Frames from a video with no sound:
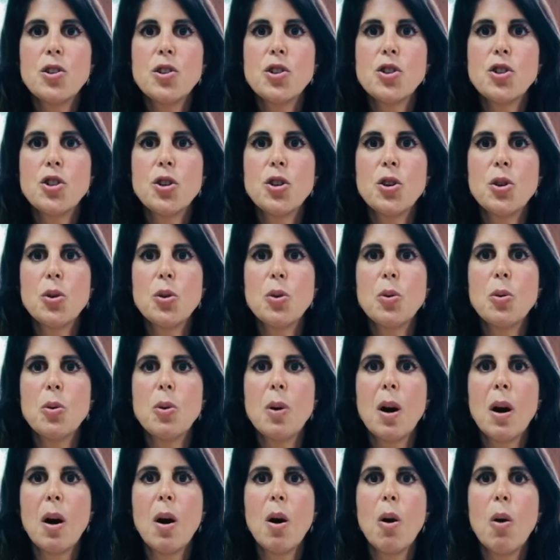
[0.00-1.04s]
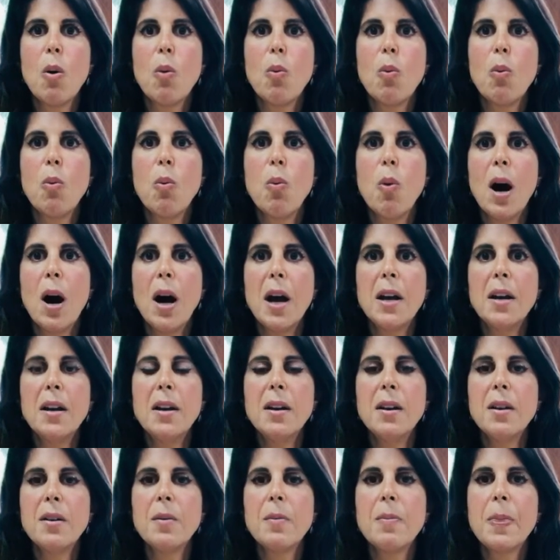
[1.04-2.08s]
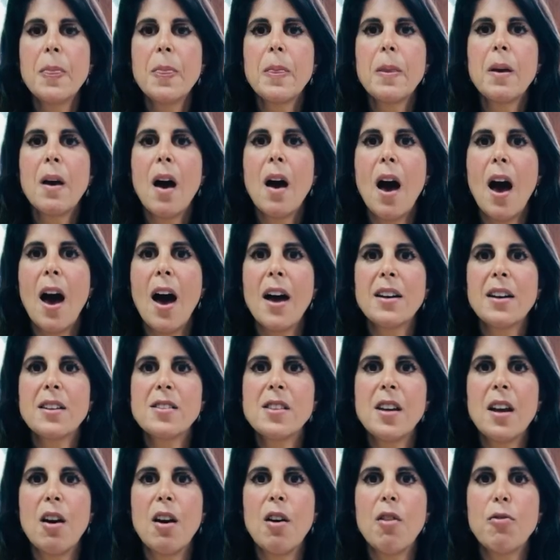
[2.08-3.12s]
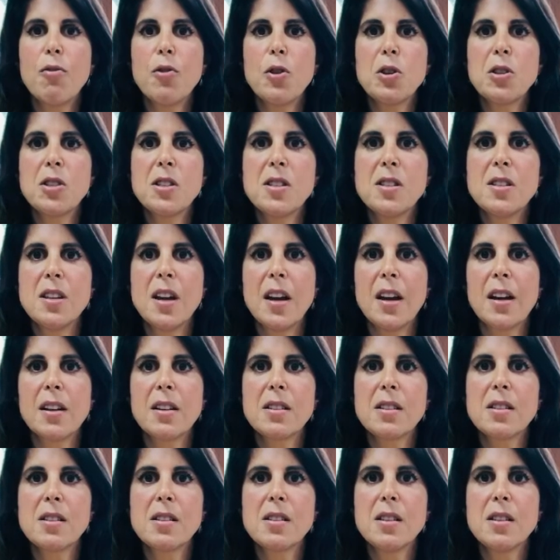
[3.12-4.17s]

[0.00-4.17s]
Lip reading: 2, 1. Exhale for 6,